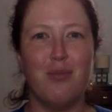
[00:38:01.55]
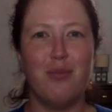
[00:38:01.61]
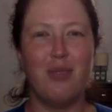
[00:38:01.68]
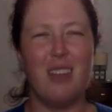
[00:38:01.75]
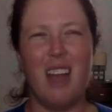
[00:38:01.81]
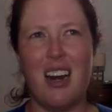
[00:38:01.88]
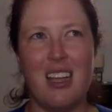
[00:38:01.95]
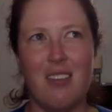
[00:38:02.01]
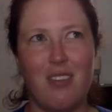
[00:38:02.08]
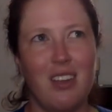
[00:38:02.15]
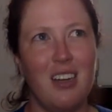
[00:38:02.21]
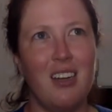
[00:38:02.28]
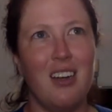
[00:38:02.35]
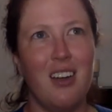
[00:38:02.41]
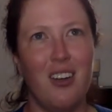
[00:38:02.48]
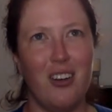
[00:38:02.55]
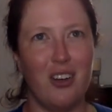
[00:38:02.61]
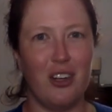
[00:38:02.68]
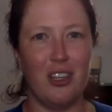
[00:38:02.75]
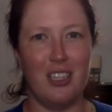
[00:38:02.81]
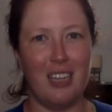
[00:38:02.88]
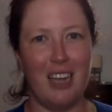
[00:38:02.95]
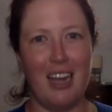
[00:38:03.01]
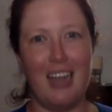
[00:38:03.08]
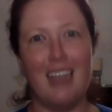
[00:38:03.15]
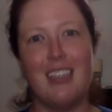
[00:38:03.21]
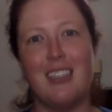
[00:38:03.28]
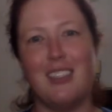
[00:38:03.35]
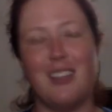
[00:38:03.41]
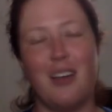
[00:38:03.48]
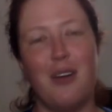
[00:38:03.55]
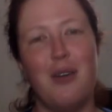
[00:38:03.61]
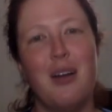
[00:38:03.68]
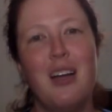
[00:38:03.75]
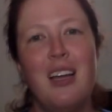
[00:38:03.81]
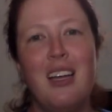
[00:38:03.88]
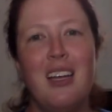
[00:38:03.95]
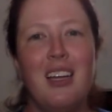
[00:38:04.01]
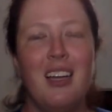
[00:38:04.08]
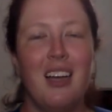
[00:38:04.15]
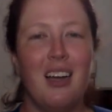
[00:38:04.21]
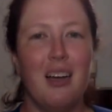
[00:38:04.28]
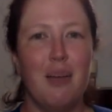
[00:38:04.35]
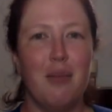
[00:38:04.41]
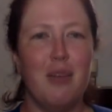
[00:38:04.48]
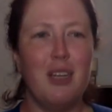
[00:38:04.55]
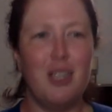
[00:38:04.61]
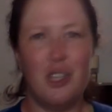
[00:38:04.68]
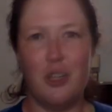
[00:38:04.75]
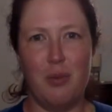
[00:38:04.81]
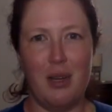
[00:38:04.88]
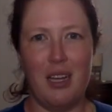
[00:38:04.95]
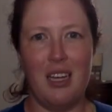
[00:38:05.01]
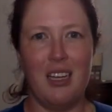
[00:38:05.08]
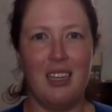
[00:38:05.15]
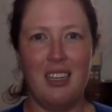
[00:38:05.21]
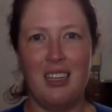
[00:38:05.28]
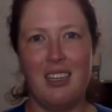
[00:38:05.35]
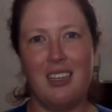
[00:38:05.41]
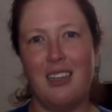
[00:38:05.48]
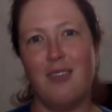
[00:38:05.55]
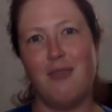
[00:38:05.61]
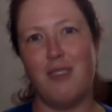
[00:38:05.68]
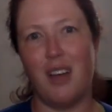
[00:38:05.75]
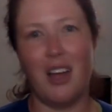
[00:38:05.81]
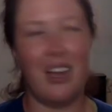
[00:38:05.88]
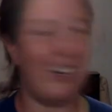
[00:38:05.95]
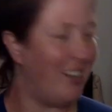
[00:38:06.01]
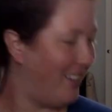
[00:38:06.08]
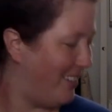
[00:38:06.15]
not even on a good day, so it should be fine.